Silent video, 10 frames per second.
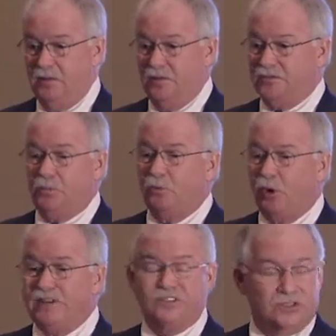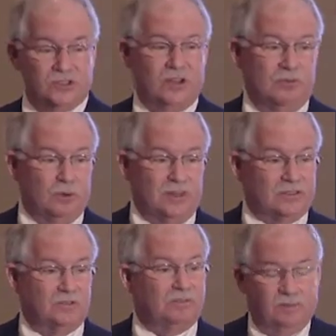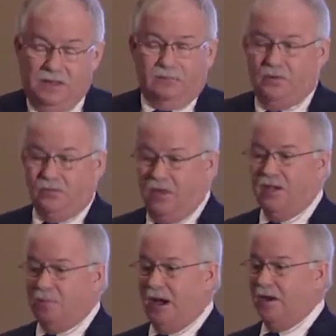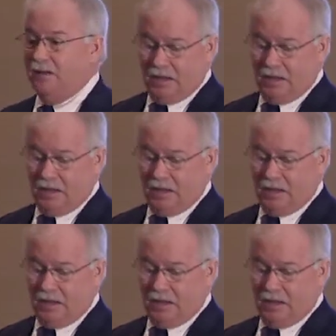That's a price discovery. That's a, if you think about it,